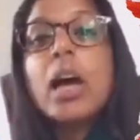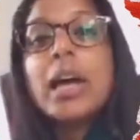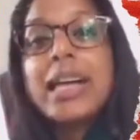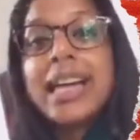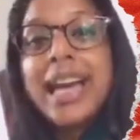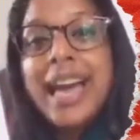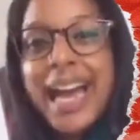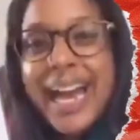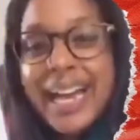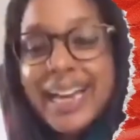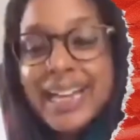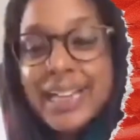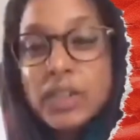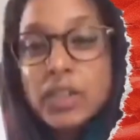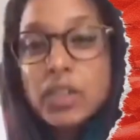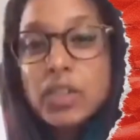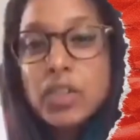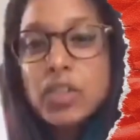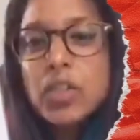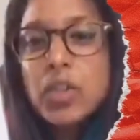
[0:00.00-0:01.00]

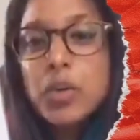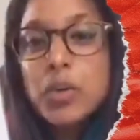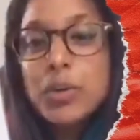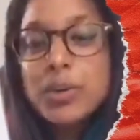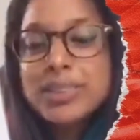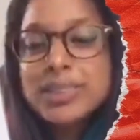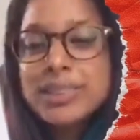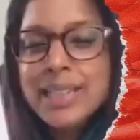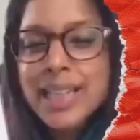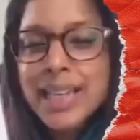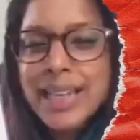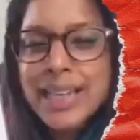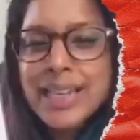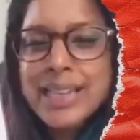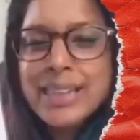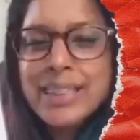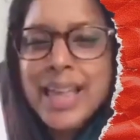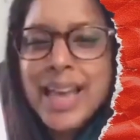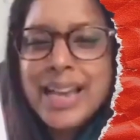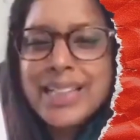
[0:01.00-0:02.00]
Can you say say
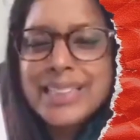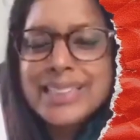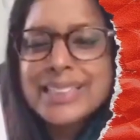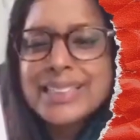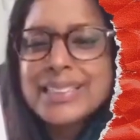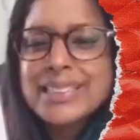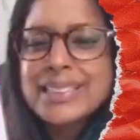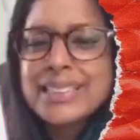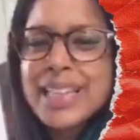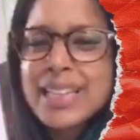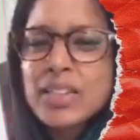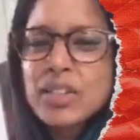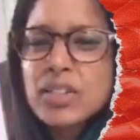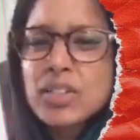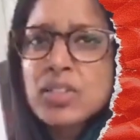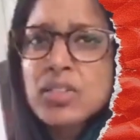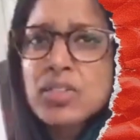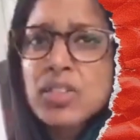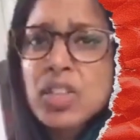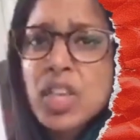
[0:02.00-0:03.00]
that
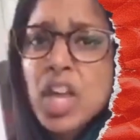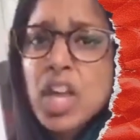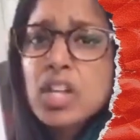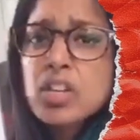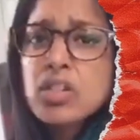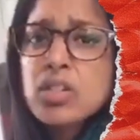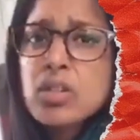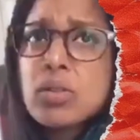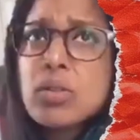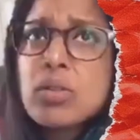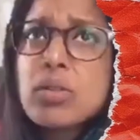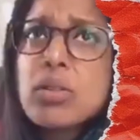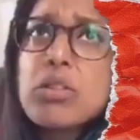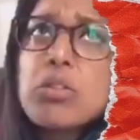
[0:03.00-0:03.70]
sentence to the